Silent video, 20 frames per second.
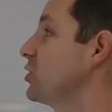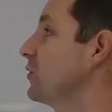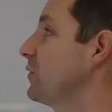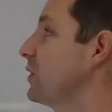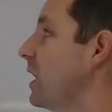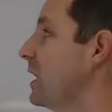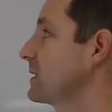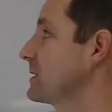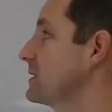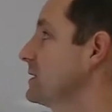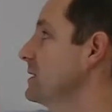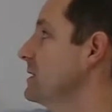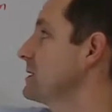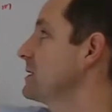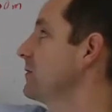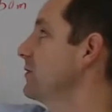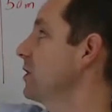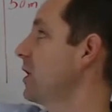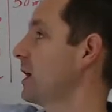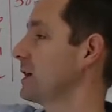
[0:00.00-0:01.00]
velocity is
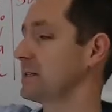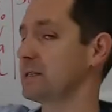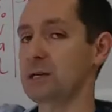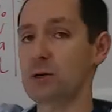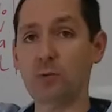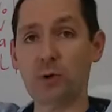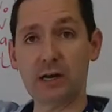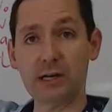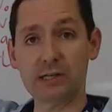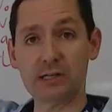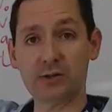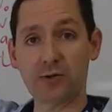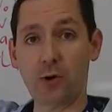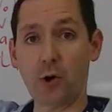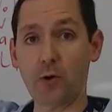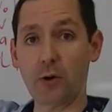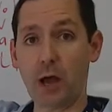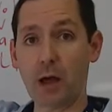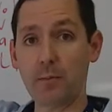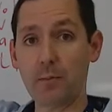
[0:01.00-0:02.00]
the velocity when it's
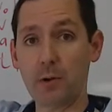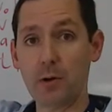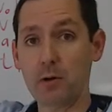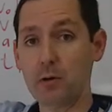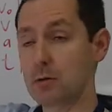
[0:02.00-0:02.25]
thrown up.